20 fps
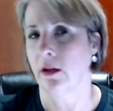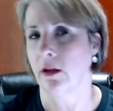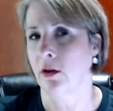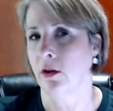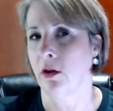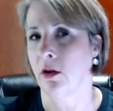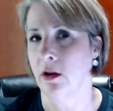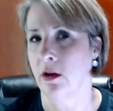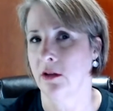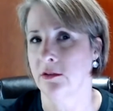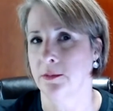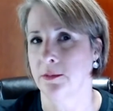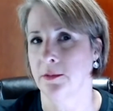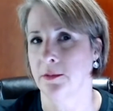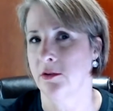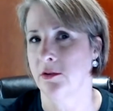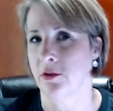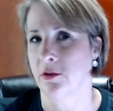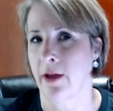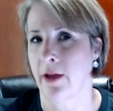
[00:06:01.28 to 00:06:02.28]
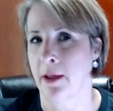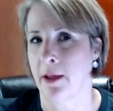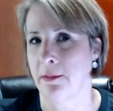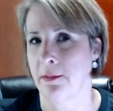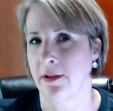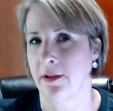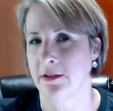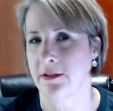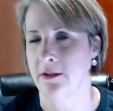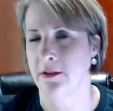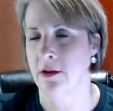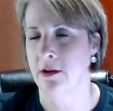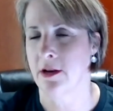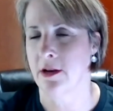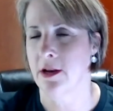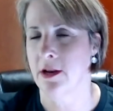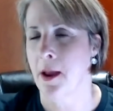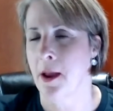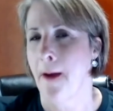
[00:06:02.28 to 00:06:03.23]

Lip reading: kudos, because you're an A+ student,